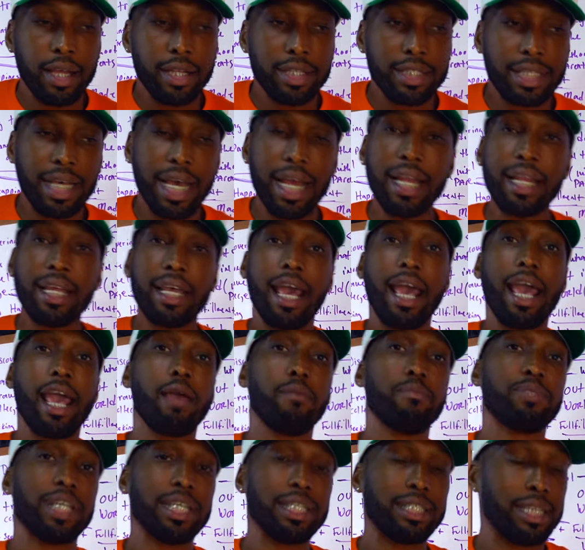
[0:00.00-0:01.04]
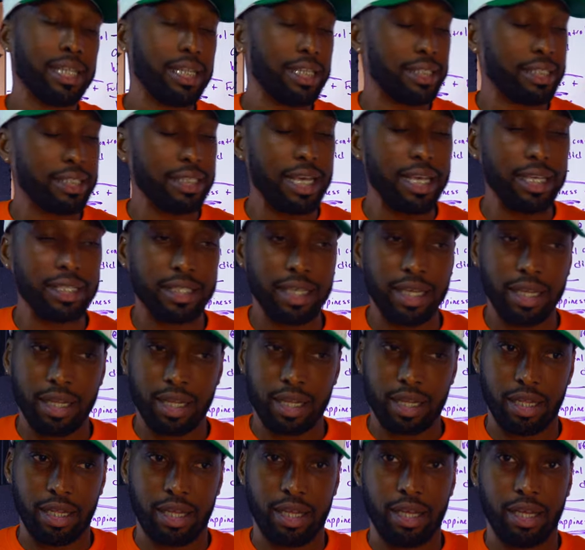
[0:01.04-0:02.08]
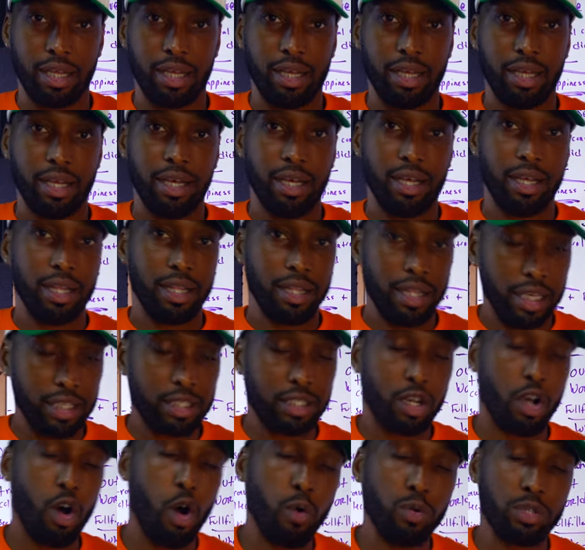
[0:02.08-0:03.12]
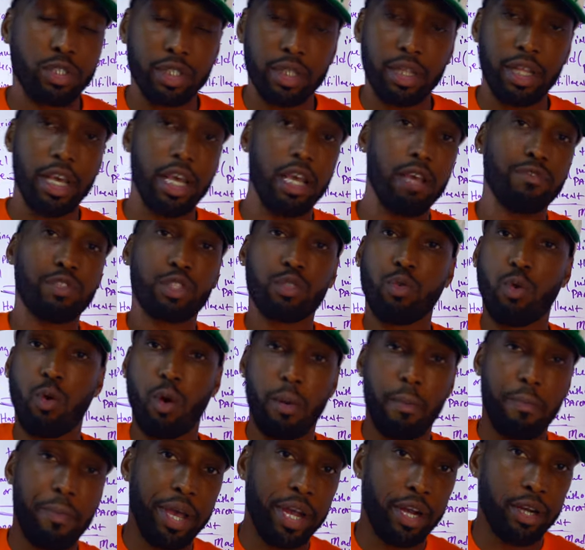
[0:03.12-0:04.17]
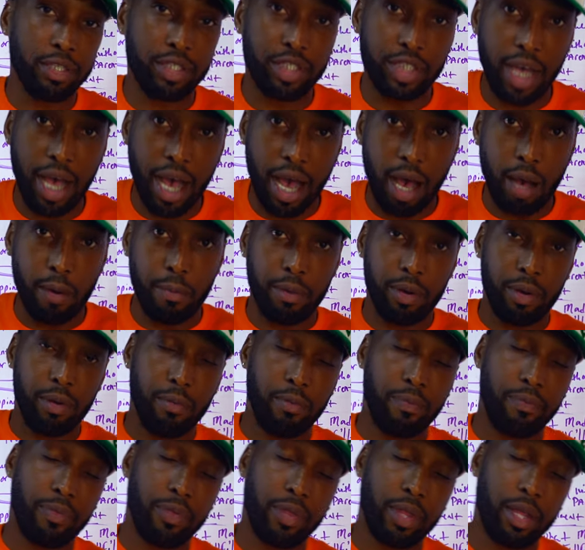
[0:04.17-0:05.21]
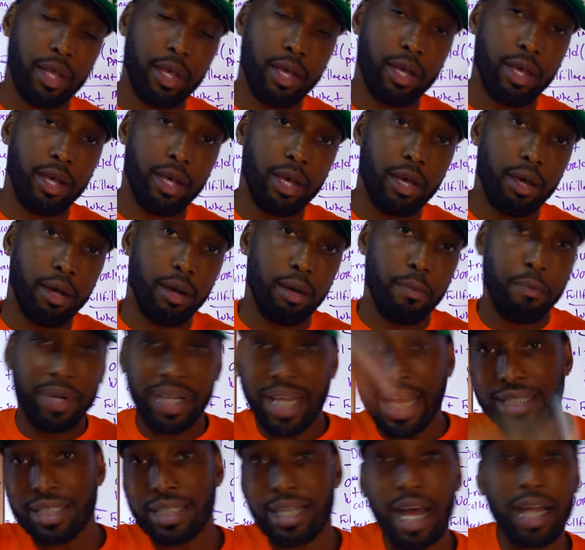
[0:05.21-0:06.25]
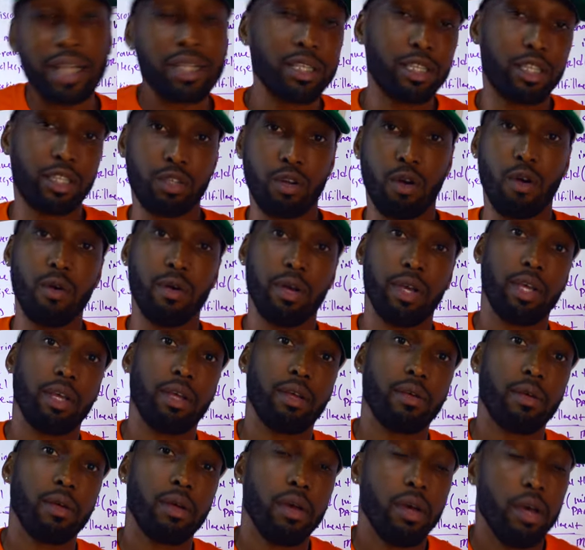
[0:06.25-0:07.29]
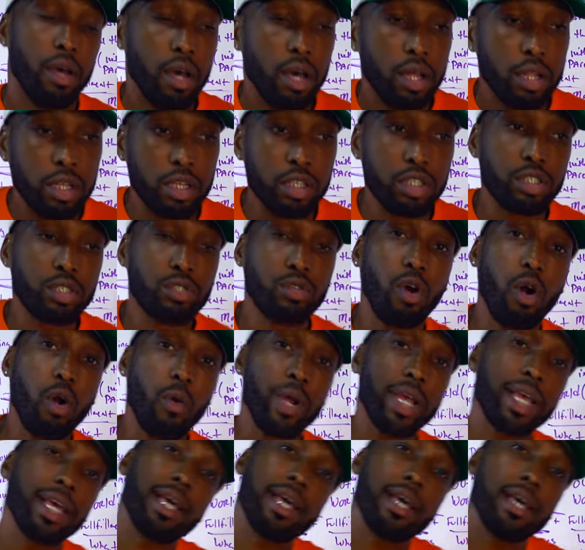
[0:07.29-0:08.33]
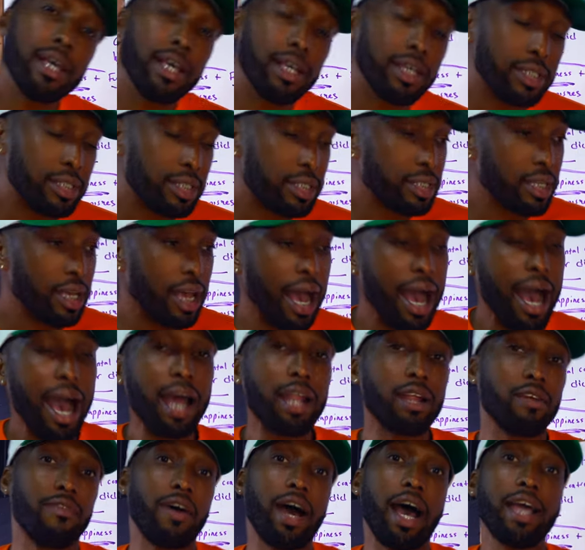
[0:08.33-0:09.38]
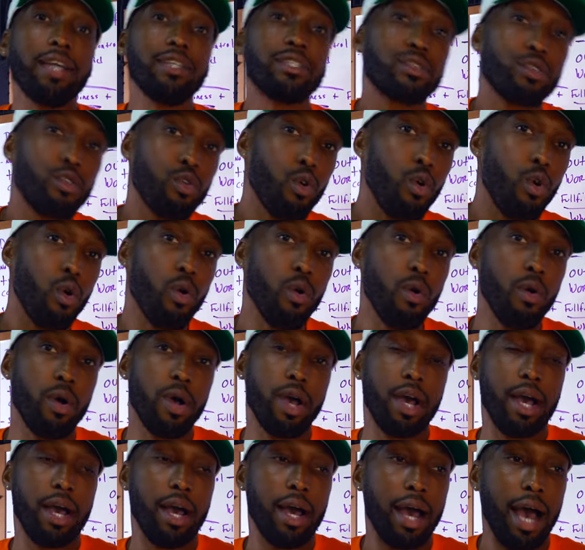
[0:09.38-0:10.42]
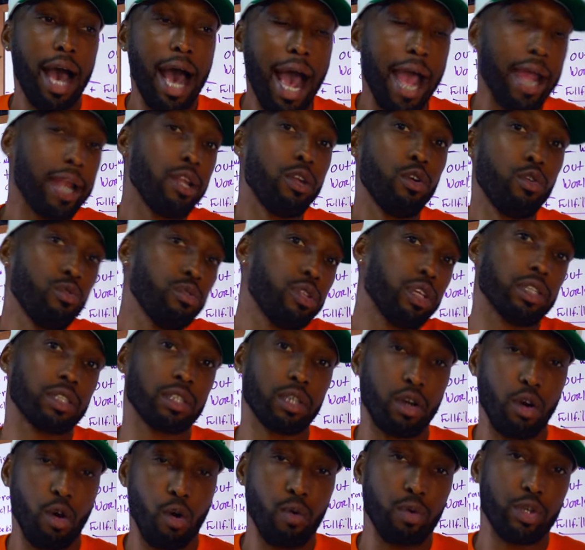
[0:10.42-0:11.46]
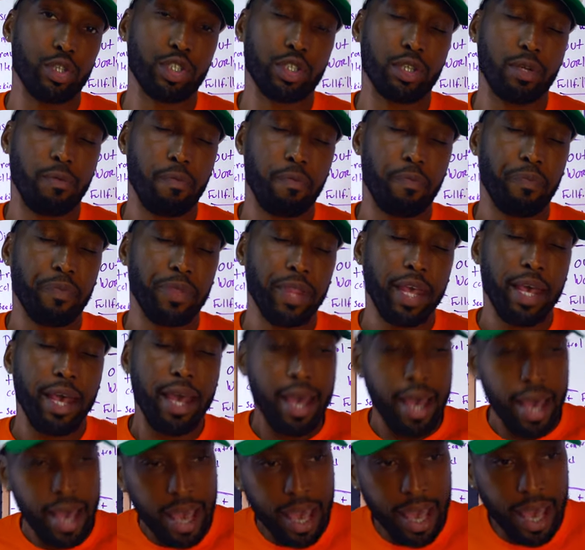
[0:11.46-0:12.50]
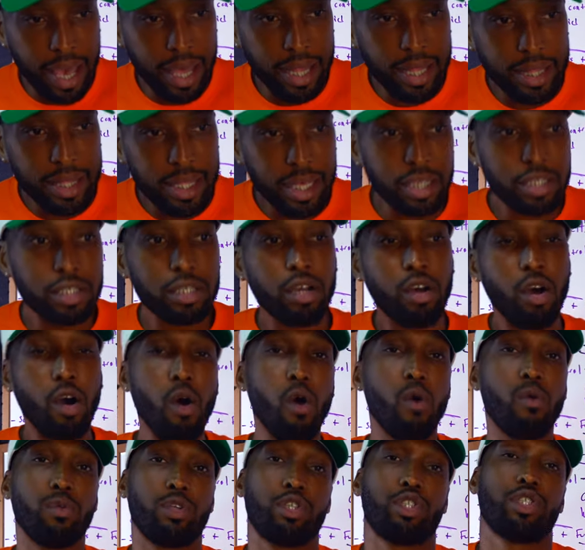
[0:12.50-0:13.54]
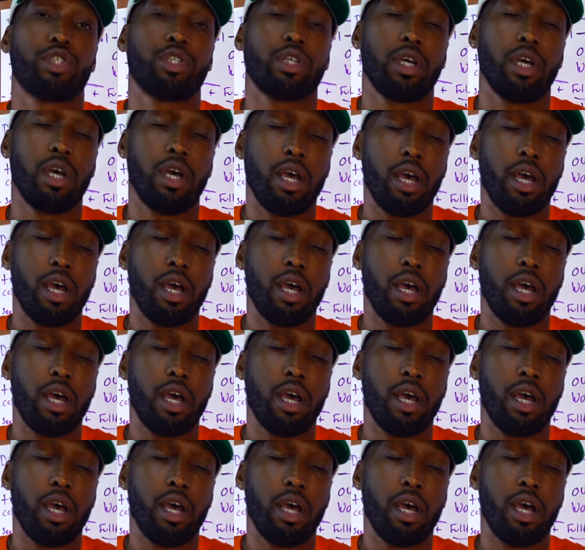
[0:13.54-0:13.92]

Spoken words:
10 games into the season, this coach leaves for a bigger job. But that's not the story. The story is, out of high school, I knew this coach. And this coach